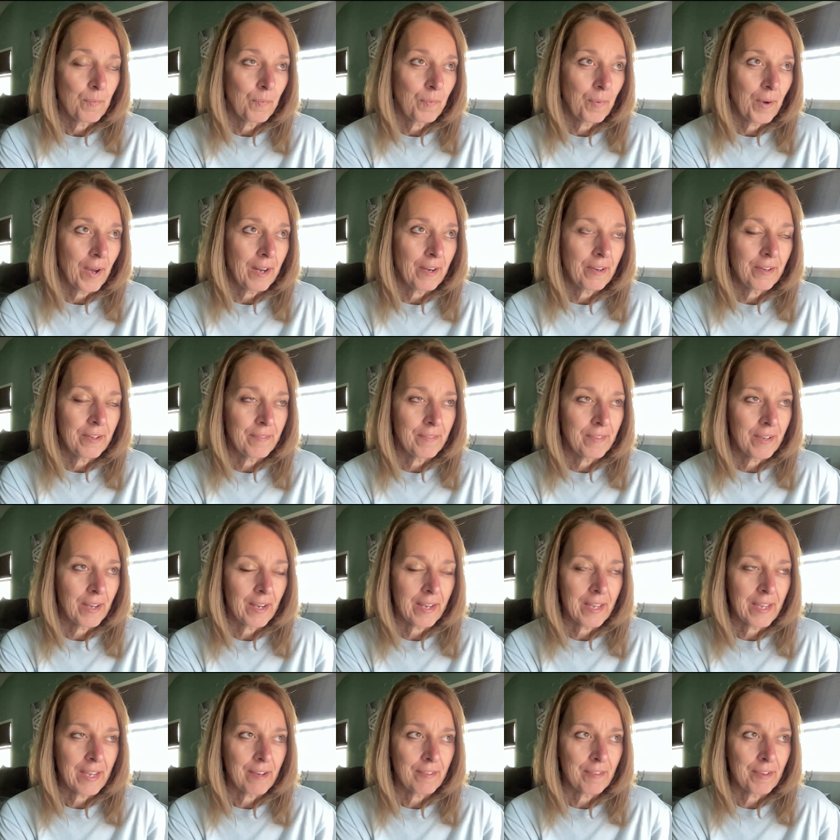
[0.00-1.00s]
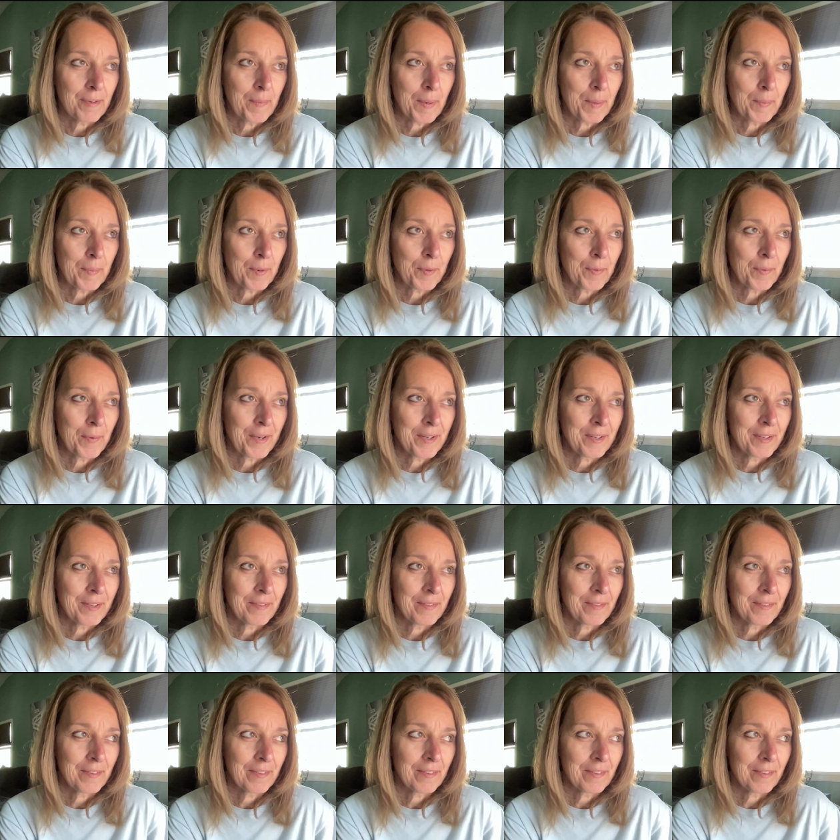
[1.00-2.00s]
I don't even. I can't remember when.
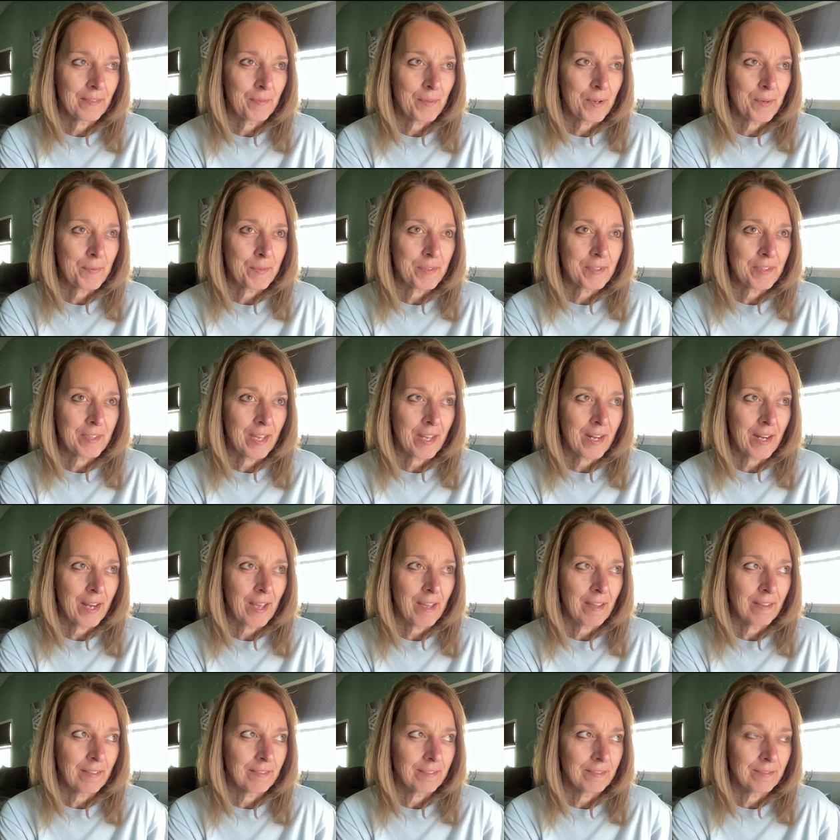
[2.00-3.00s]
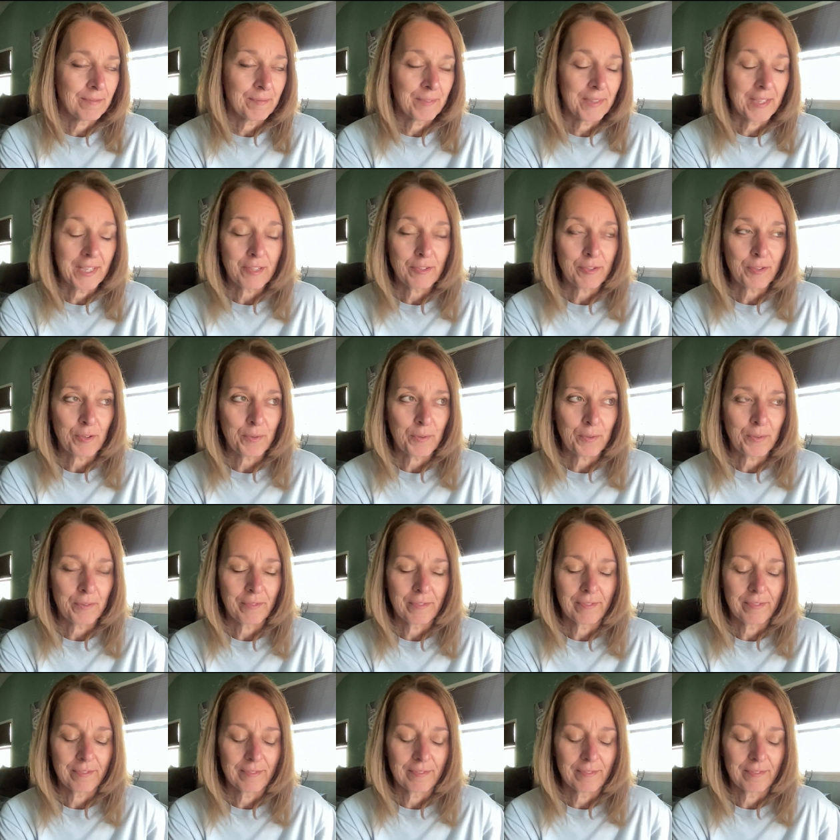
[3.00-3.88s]
When was that out? Mm, that's old.